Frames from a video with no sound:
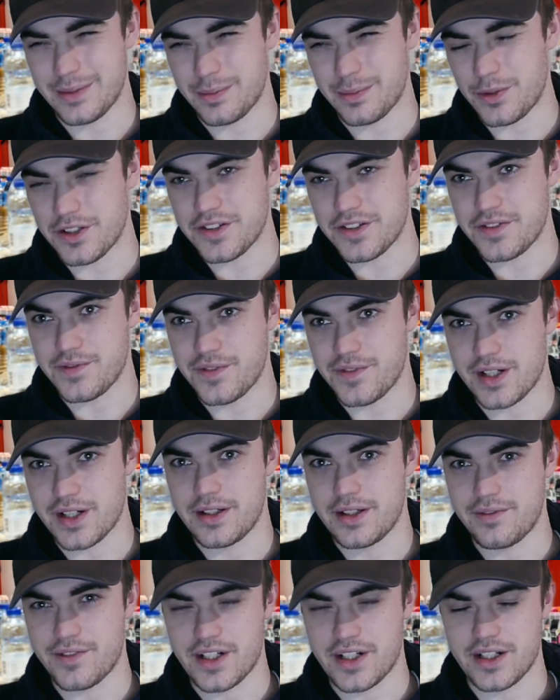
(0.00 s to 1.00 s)
was
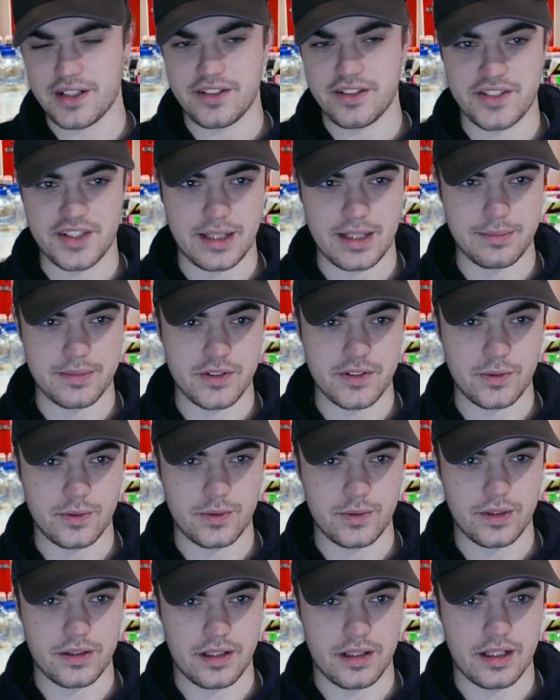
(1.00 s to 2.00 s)
very, very
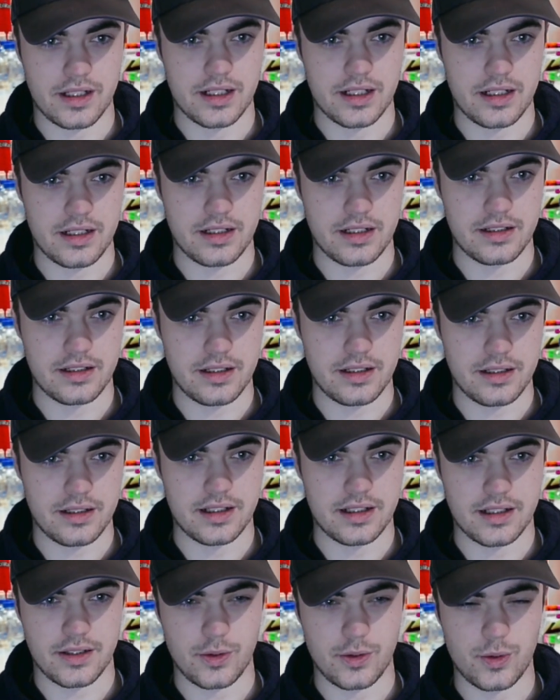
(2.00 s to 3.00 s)
sceptical and
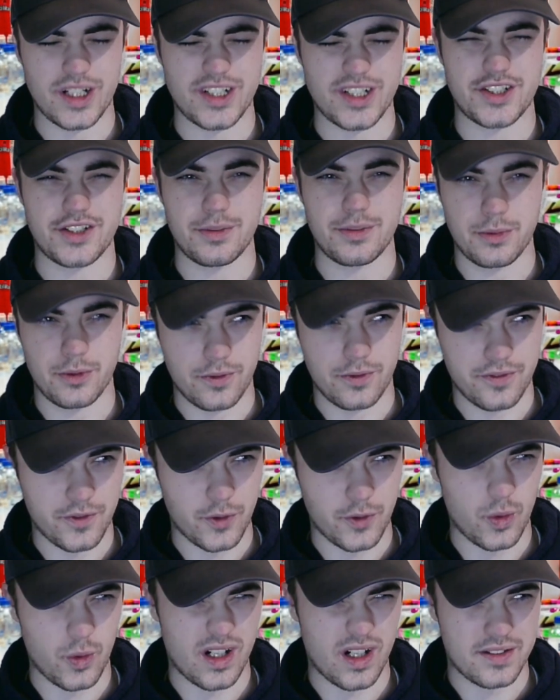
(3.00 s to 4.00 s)
questionable
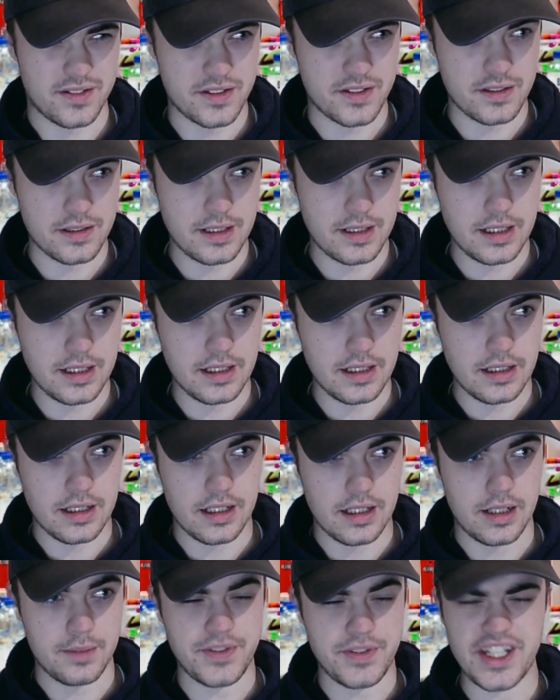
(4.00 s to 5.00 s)
for us.
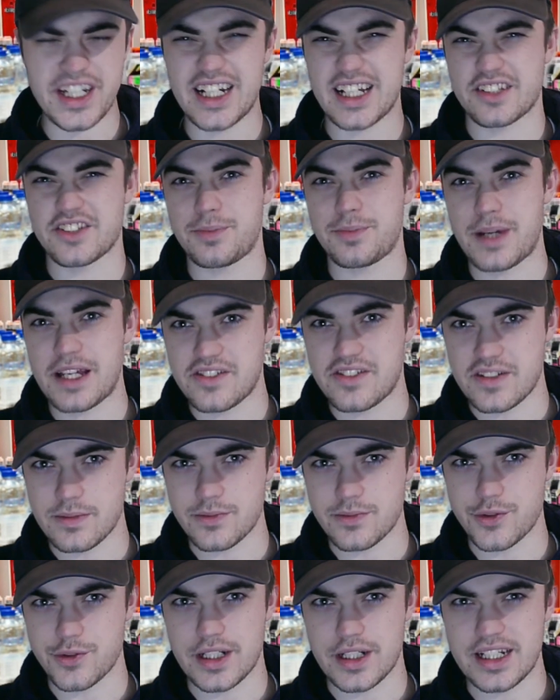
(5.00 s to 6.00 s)
Did expect
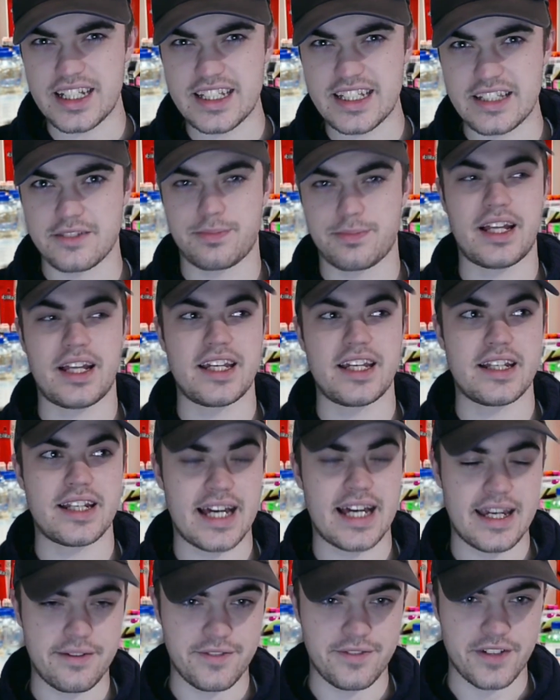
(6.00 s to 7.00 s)
him to at least play in
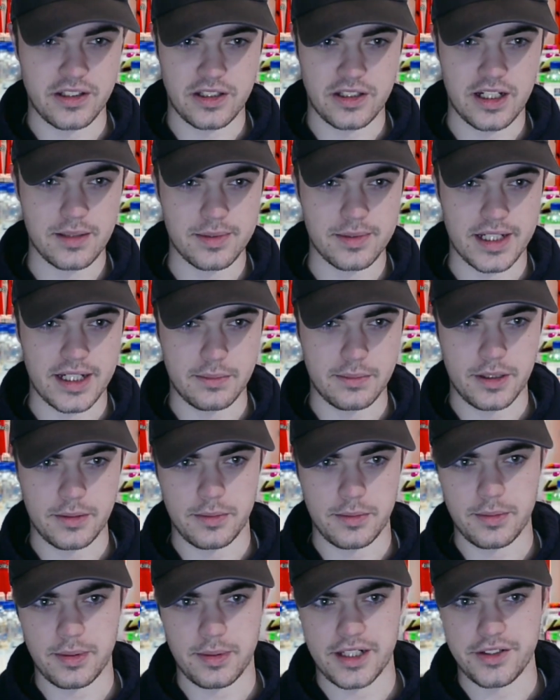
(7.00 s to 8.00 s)
that FA Cup game
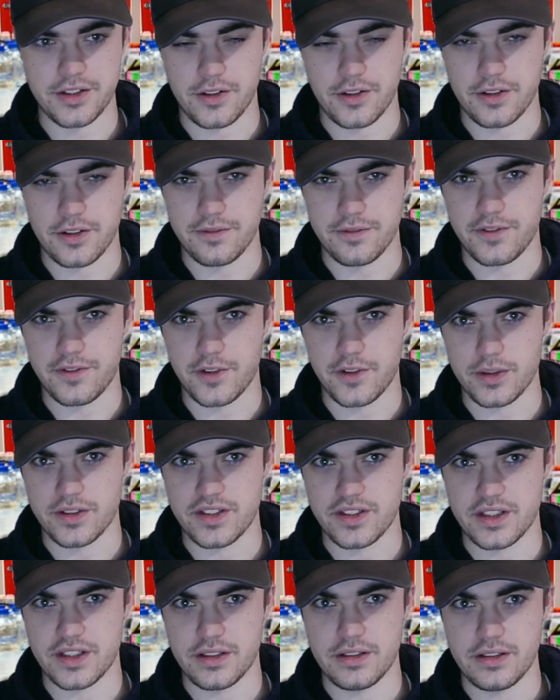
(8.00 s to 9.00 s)
when we played Nottingham Forest,
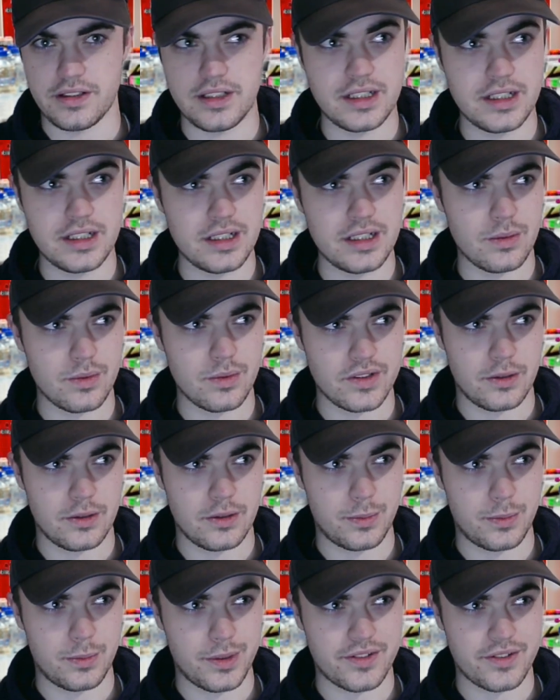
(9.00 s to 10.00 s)
though. Was a little
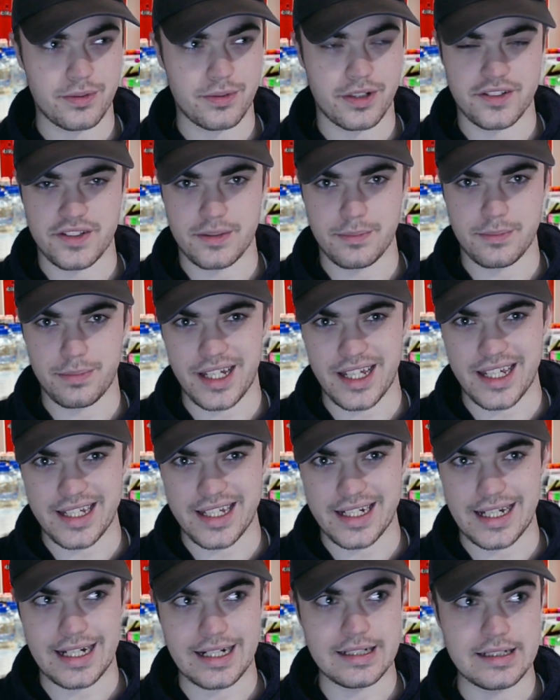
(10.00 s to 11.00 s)
bit surprised he didn't play
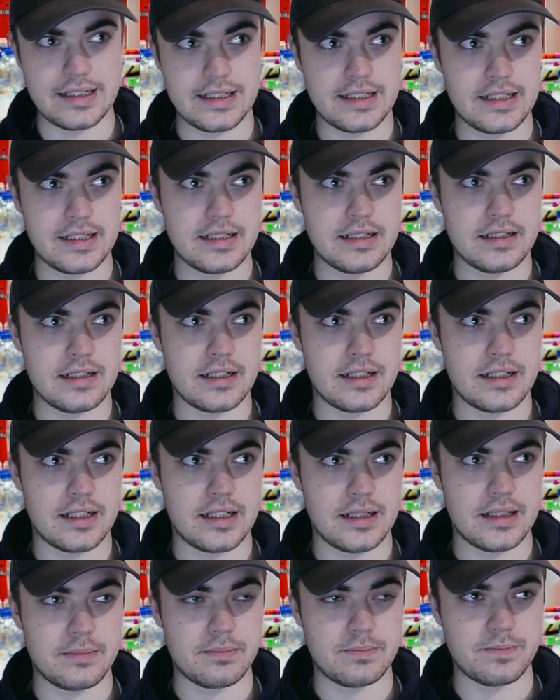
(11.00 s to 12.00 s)
in that.
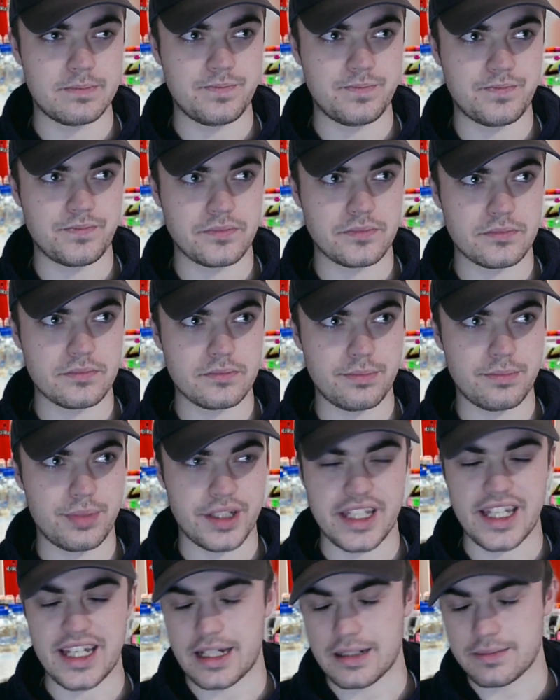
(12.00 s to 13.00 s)
But
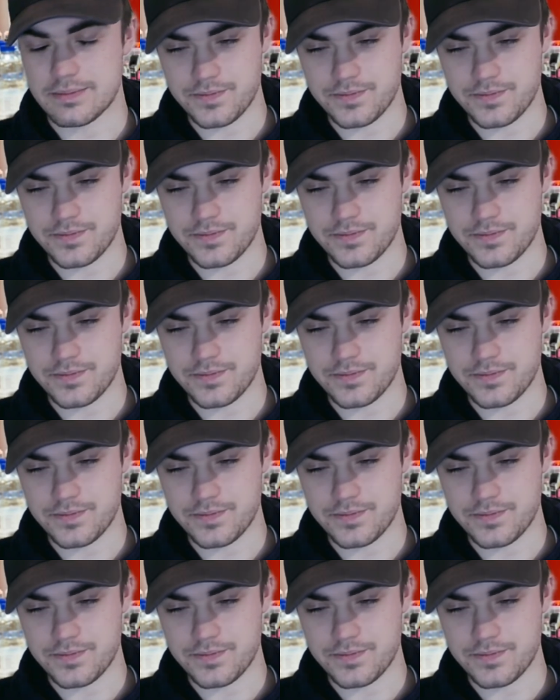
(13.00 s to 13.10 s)
yeah,